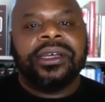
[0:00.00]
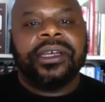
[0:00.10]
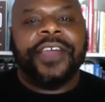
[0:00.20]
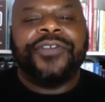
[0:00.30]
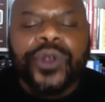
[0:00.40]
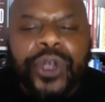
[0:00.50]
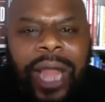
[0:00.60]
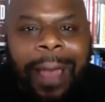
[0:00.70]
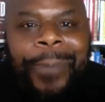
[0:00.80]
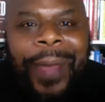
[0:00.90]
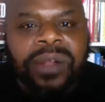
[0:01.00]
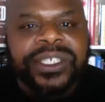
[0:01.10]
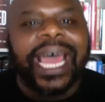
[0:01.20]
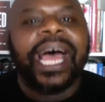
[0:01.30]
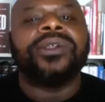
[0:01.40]
if you do not bow
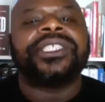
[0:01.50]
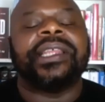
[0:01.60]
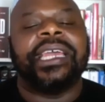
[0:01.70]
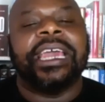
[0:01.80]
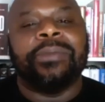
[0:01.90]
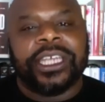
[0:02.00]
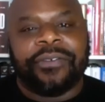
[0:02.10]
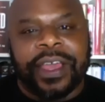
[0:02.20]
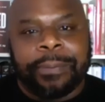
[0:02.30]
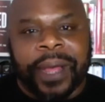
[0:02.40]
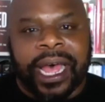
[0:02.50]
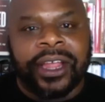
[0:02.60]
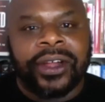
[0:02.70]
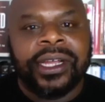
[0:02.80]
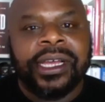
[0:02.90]
down to the image of empire,